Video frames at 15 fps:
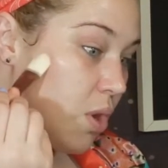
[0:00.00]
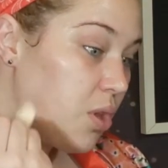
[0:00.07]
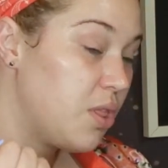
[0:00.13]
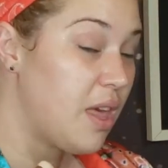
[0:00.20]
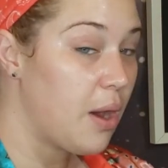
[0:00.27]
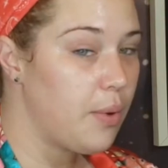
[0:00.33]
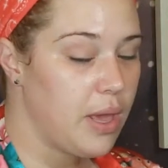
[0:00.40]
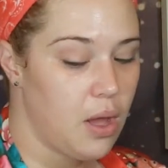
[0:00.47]

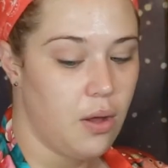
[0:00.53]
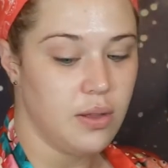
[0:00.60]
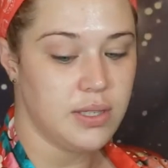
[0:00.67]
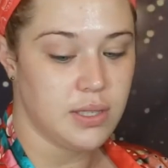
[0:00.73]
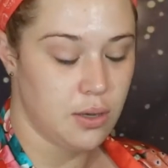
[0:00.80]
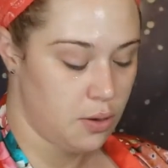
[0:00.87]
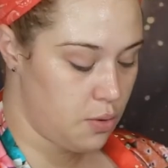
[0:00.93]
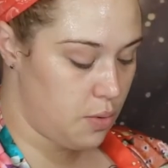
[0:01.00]
that we
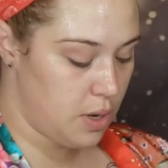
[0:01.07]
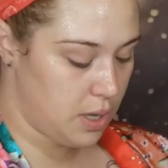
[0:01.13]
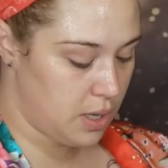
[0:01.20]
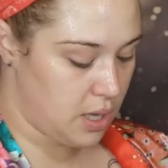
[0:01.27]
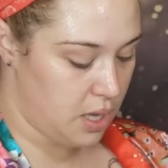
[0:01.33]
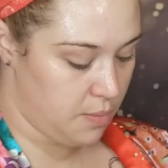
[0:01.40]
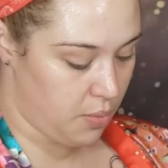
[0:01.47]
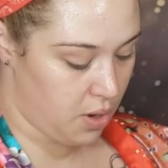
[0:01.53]
also
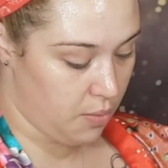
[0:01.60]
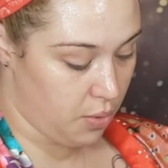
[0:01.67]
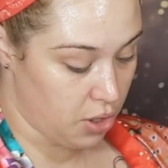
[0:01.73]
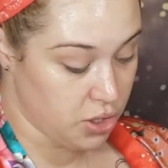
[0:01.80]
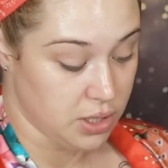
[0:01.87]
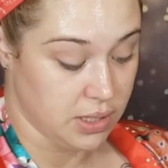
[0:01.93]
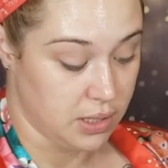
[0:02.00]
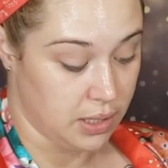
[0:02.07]
keep our
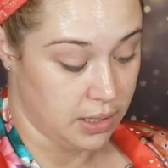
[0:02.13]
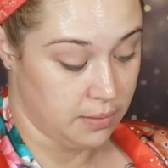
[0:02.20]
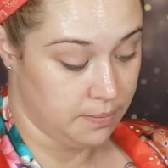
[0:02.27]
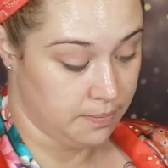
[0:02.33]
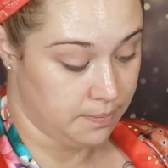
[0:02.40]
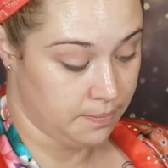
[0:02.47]
brushes clean.